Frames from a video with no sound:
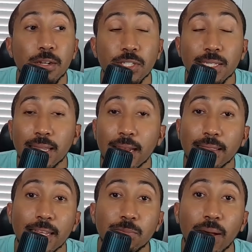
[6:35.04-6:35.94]
just a lot of
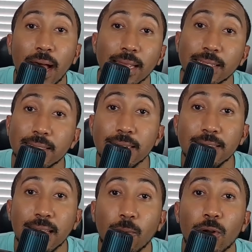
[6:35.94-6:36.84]
things behind the
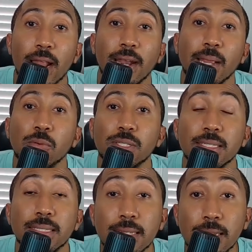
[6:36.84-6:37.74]
scenes that we're not able to
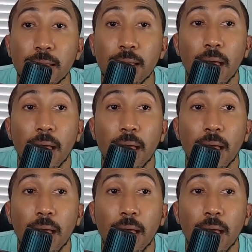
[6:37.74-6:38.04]
see.